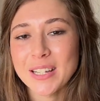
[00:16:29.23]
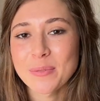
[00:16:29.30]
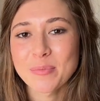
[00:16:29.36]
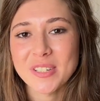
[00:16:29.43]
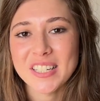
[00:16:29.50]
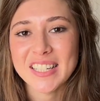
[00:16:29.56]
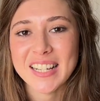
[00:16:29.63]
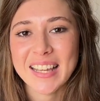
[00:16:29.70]

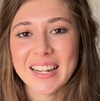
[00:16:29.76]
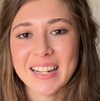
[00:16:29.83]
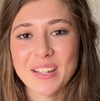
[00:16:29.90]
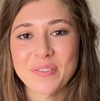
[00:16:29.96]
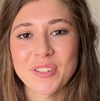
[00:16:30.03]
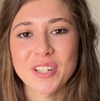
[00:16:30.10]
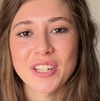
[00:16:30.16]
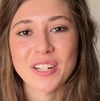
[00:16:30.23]
appreciate it
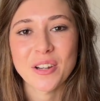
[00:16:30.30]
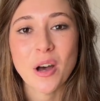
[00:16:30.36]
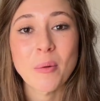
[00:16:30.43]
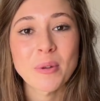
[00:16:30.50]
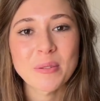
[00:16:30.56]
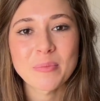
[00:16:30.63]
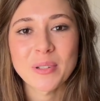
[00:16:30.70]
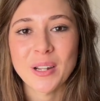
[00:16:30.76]
if you can
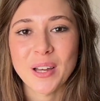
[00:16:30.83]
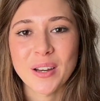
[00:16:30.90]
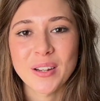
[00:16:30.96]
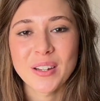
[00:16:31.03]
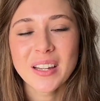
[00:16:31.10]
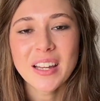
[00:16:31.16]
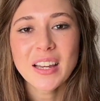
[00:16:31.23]
comment below